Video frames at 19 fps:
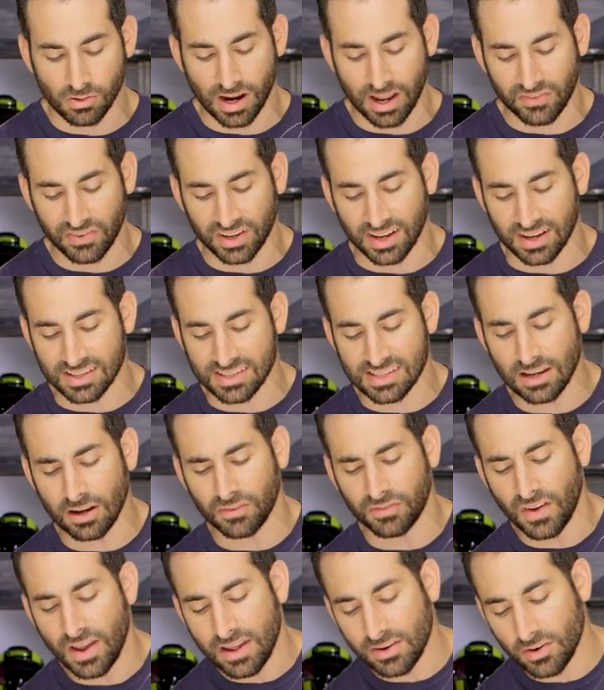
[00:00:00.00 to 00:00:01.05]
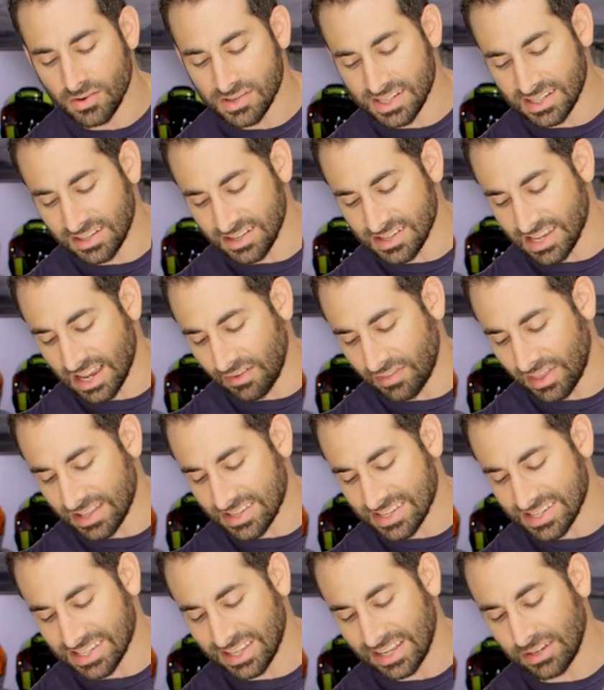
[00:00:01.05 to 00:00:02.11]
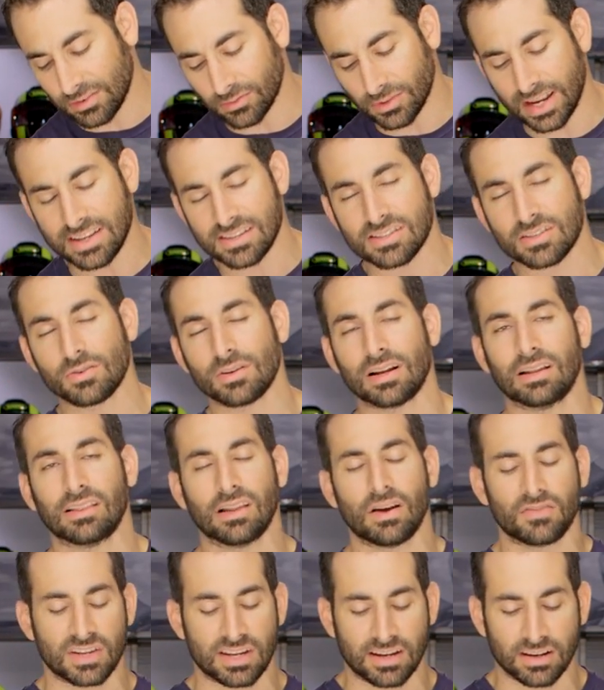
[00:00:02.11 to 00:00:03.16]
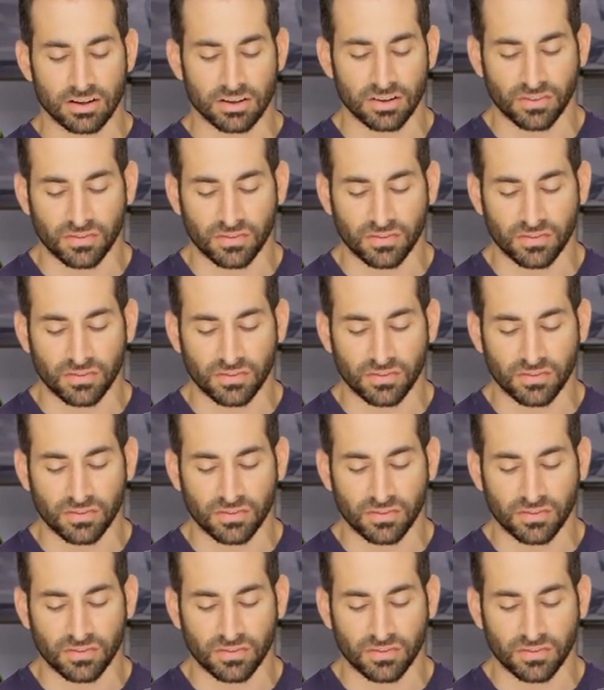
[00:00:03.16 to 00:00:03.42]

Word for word: graphic itself. Notice it does have that slight raise to it. I'd love to hear